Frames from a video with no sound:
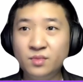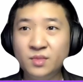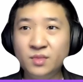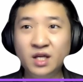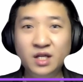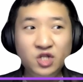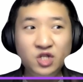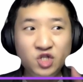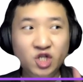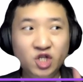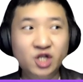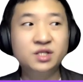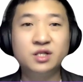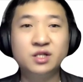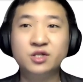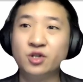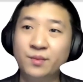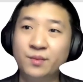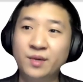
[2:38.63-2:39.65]
Okay, just
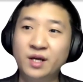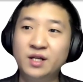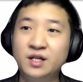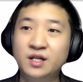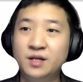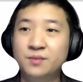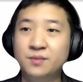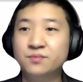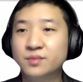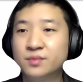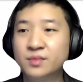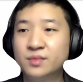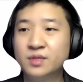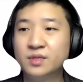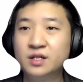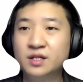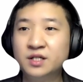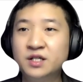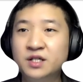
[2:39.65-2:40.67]
the domain name.
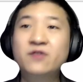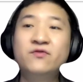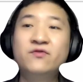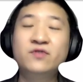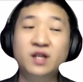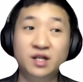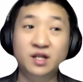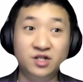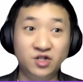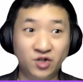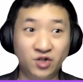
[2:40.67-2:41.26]
Save and